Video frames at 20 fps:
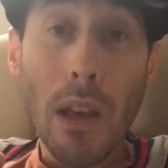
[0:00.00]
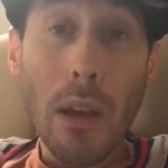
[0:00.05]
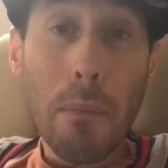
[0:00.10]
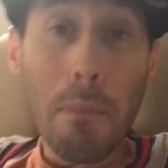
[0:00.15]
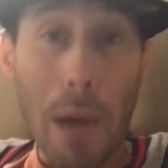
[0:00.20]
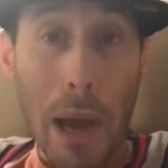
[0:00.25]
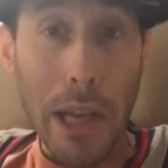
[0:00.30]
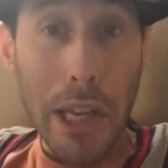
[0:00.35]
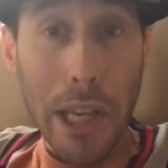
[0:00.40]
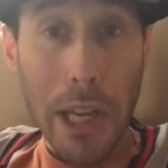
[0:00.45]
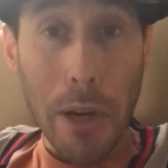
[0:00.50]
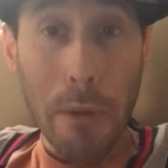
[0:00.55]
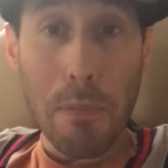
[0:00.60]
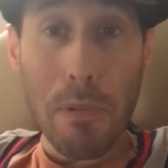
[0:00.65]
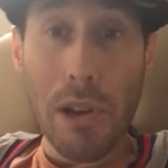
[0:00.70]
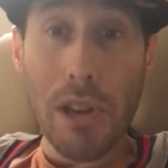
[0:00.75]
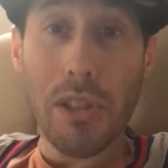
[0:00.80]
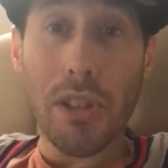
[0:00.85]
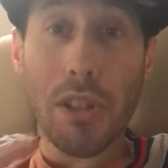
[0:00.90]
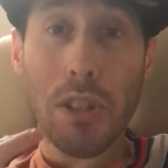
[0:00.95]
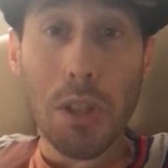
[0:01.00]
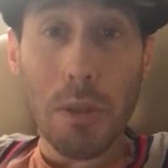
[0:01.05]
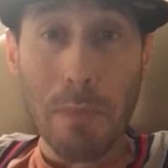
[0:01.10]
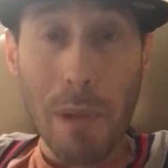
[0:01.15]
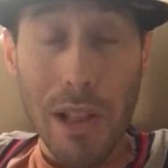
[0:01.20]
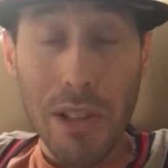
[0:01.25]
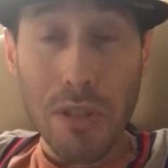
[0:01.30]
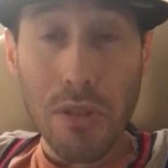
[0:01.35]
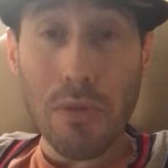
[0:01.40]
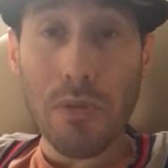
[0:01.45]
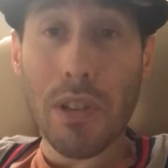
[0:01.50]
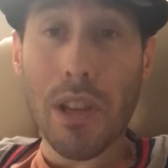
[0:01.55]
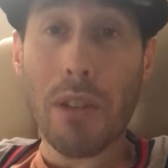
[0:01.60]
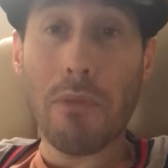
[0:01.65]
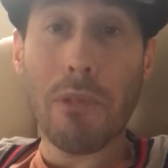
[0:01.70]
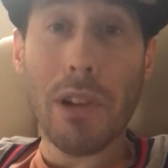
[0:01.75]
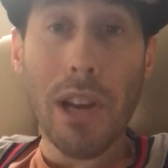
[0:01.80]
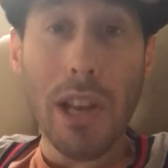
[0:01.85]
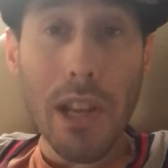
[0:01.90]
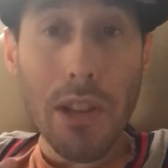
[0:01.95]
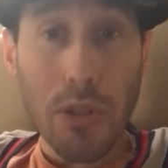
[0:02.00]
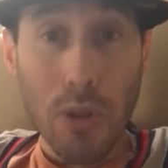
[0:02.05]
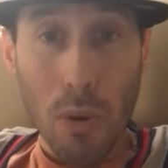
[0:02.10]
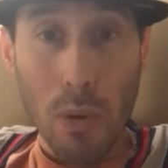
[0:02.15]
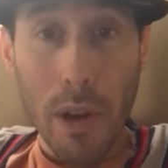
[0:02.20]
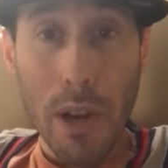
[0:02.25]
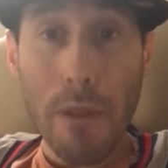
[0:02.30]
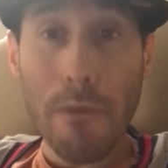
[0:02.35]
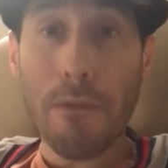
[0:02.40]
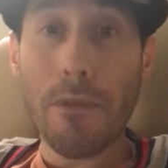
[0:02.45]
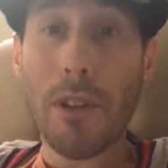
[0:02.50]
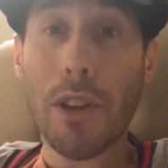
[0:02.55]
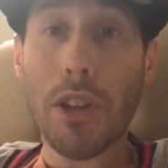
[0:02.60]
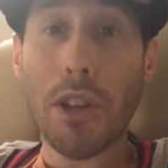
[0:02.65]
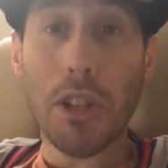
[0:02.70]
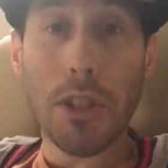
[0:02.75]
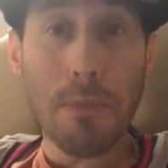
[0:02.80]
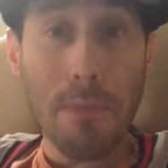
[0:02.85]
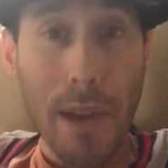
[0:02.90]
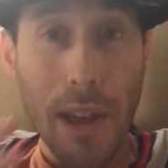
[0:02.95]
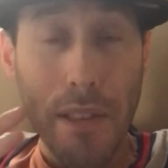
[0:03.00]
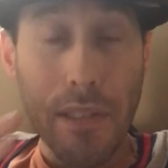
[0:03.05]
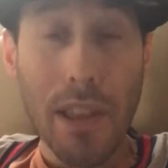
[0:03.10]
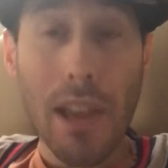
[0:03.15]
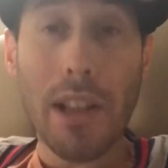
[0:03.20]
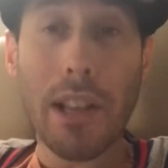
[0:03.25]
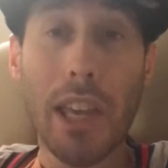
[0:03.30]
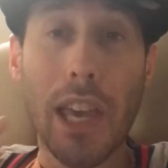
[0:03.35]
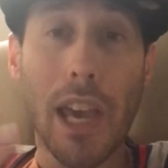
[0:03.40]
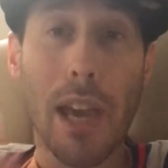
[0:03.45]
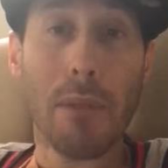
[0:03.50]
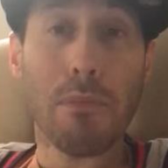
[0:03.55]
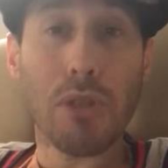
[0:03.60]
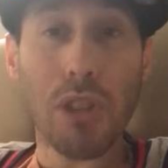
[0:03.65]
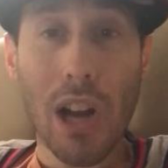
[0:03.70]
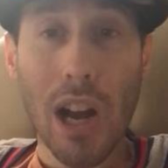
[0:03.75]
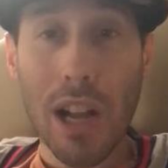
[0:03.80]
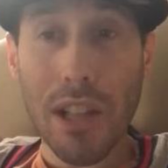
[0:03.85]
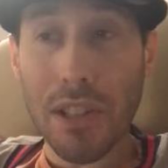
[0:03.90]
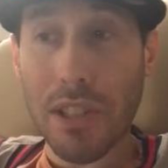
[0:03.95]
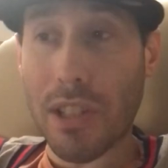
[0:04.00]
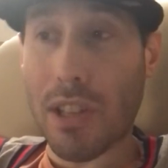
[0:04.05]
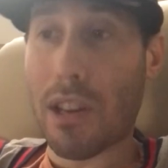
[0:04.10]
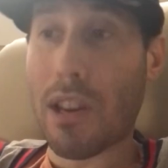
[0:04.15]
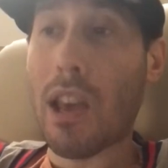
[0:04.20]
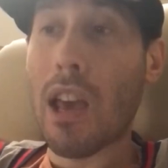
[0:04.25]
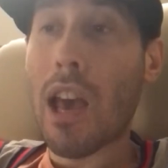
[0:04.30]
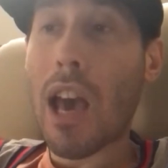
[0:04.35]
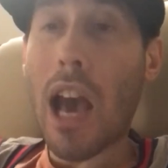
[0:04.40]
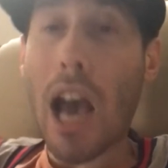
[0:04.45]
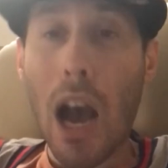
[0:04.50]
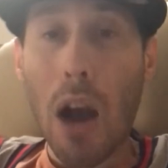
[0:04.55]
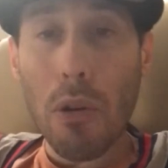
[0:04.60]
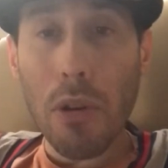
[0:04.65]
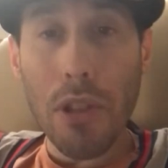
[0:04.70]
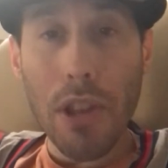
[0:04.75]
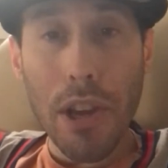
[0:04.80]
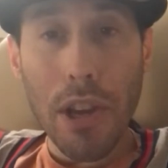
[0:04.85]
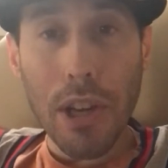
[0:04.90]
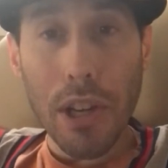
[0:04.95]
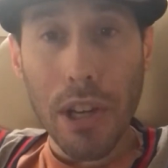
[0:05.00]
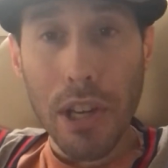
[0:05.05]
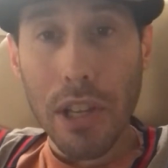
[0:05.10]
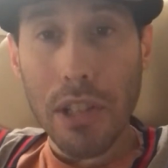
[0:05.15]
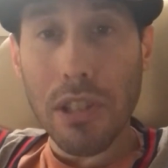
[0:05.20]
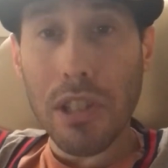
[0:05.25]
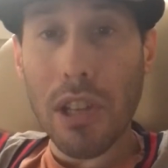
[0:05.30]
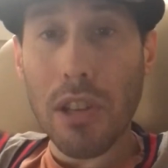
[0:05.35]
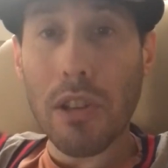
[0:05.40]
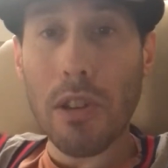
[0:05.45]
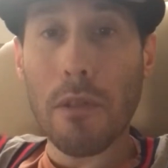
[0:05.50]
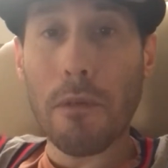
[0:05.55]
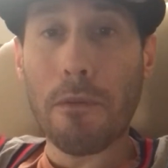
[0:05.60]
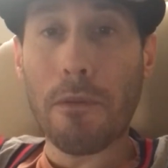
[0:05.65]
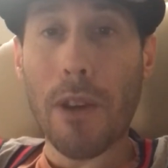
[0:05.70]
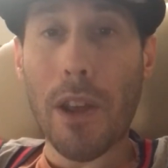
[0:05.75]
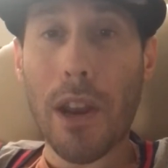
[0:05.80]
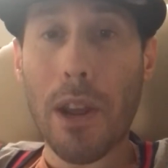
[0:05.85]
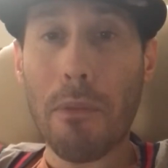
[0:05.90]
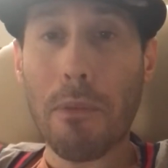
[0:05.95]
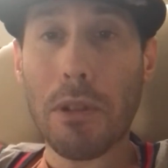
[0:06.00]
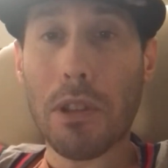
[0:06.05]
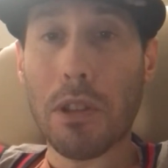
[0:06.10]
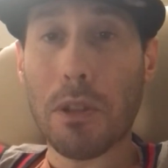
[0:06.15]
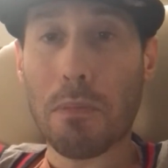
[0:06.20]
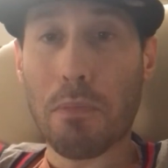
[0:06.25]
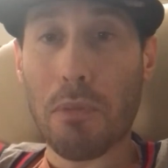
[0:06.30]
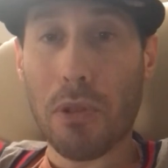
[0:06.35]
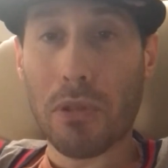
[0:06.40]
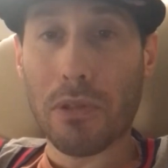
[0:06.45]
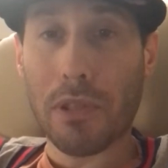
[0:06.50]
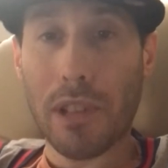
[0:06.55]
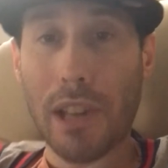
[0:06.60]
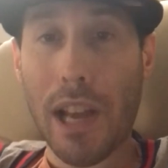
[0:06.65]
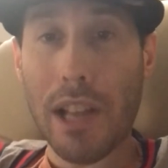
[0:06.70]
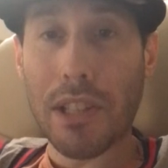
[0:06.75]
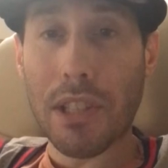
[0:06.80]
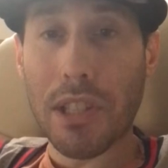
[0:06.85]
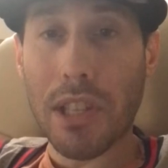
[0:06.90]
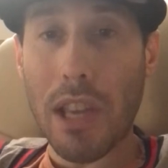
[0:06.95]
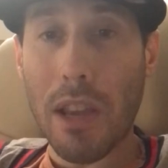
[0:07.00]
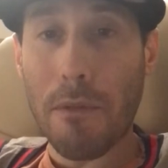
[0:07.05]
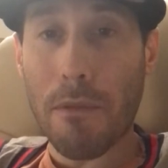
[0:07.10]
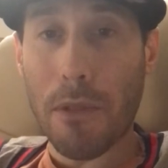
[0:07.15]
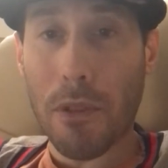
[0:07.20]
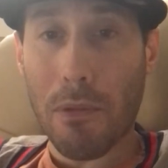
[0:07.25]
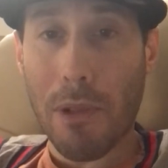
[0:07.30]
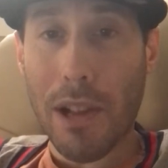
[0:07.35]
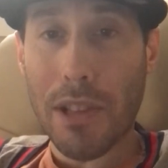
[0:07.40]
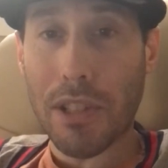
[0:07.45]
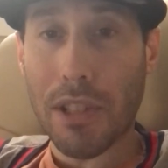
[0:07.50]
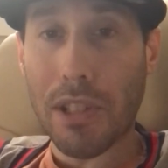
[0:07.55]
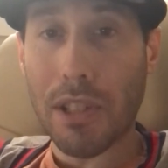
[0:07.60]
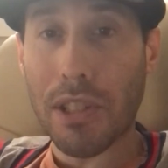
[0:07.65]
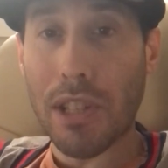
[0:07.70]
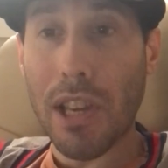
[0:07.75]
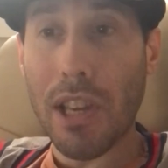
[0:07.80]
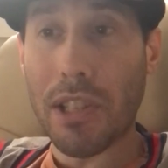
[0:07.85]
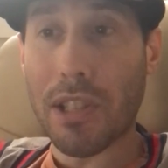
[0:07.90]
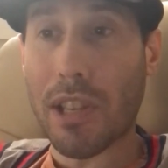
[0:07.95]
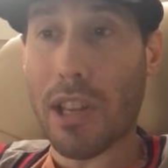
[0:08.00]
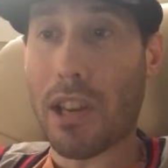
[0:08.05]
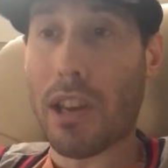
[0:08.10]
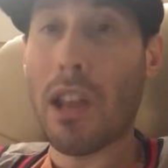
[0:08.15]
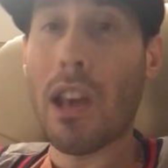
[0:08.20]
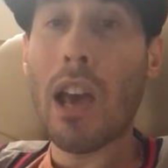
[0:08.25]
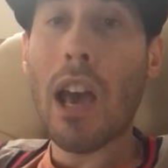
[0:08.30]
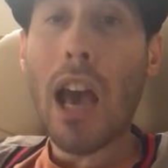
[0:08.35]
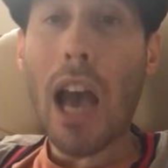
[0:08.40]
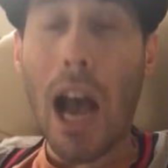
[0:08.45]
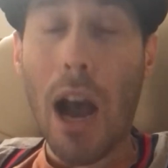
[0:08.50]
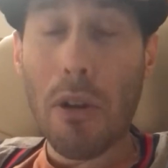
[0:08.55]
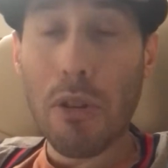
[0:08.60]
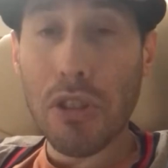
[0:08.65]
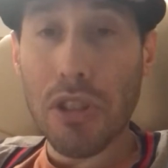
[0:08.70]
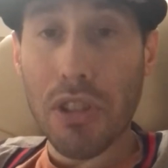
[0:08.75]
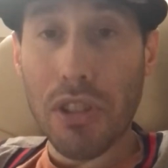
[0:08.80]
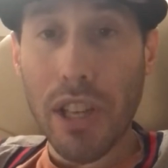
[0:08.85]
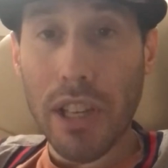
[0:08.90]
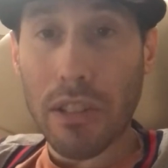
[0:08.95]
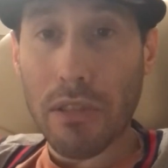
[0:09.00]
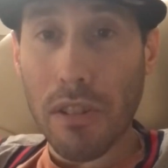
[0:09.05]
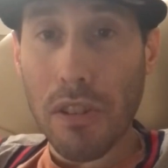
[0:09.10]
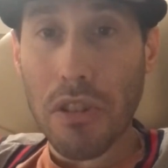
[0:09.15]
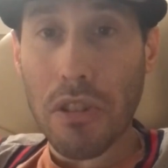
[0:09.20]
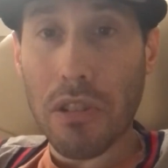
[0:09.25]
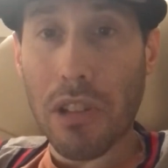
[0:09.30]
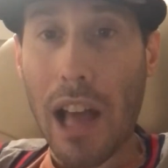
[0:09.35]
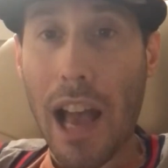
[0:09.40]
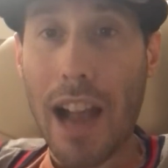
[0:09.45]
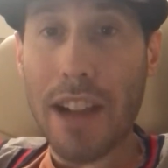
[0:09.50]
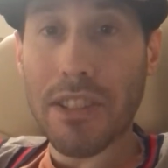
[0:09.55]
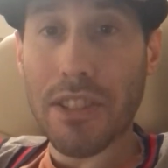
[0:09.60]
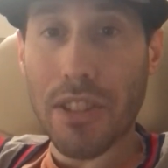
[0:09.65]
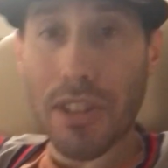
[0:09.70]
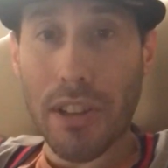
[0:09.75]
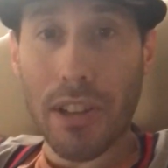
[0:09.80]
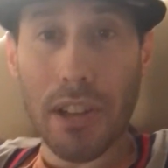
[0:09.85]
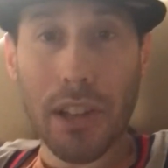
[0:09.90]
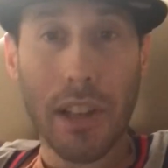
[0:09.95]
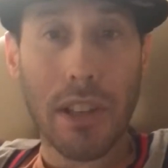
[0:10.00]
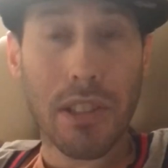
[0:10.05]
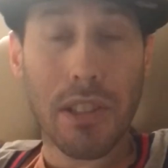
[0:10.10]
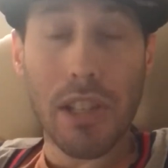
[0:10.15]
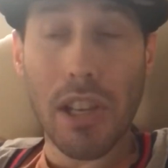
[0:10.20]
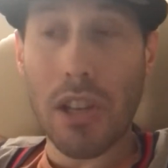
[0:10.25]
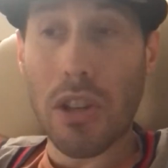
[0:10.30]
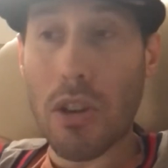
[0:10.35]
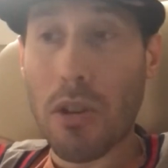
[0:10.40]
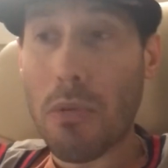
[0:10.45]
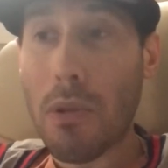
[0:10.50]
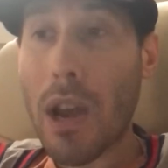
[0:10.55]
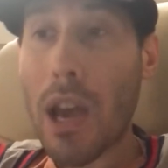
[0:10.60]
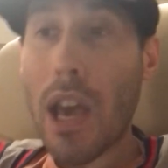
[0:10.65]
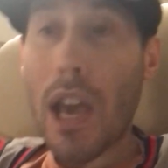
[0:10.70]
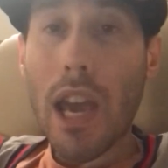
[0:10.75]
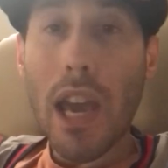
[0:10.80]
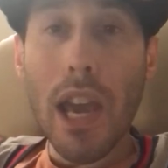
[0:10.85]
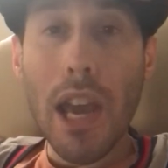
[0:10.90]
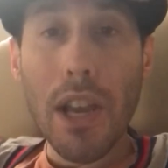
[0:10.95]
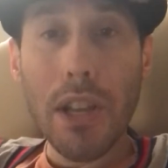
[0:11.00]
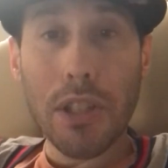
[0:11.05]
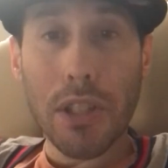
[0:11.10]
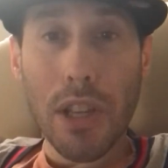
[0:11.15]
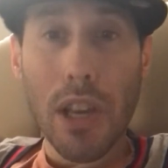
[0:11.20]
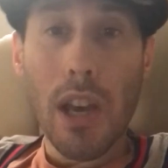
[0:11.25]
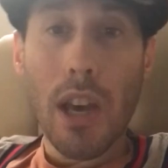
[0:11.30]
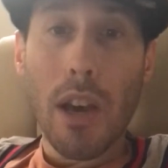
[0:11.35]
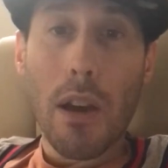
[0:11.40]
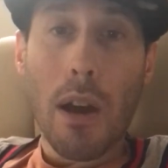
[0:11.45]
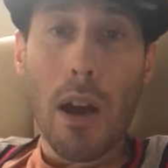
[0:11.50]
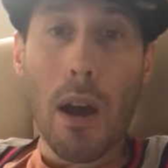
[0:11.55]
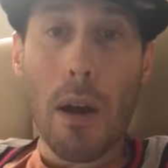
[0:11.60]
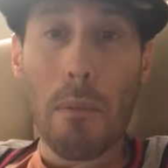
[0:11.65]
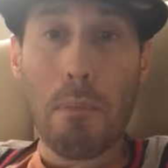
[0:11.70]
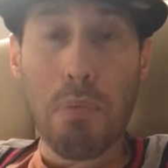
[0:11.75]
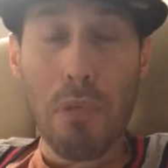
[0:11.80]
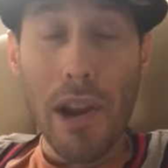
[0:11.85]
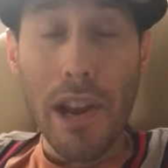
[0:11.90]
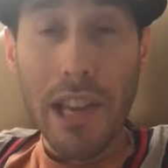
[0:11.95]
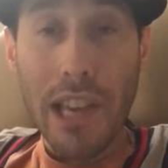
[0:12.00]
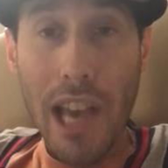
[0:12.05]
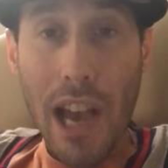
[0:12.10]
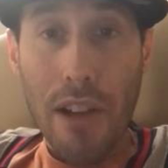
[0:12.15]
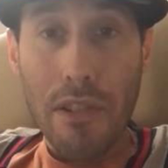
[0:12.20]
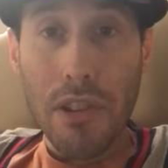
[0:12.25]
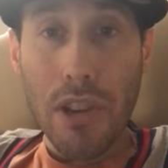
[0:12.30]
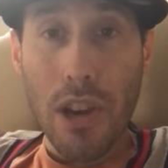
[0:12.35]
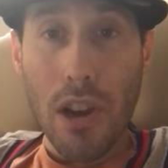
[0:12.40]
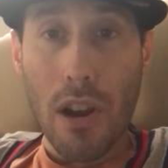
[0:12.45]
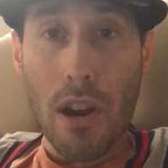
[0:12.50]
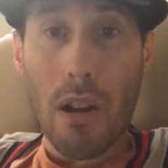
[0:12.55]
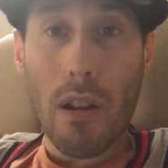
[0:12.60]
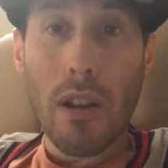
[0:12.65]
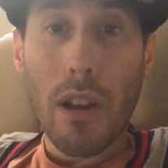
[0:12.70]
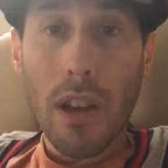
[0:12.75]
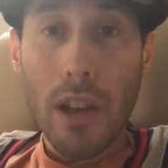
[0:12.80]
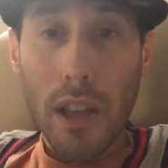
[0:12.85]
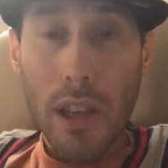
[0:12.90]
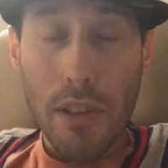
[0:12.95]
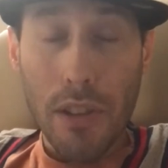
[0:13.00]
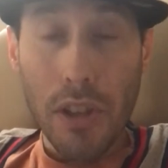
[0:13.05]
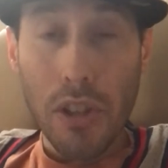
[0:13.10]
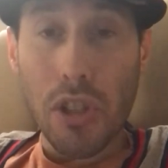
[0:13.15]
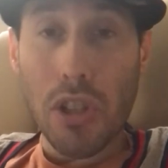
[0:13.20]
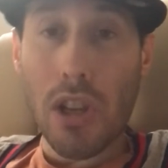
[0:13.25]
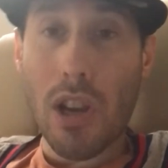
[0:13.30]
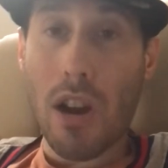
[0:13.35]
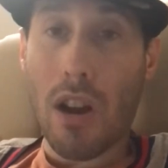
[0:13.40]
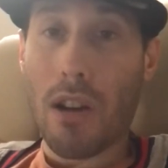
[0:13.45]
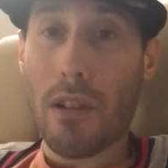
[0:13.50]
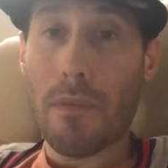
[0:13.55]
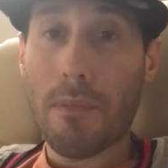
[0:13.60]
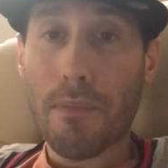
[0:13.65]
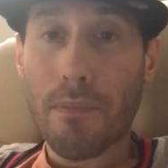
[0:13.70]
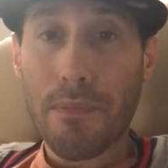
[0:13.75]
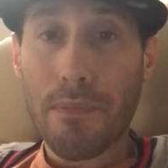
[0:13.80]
Mikal Bridges, Spencer Dinwiddie, Dorian Finney-Smith, and Cam Johnson. How are they going to continue to fit in with this Brooklyn Nets team for the rest of the season? How is Nicholas Claxton going to continue his breakout year this year?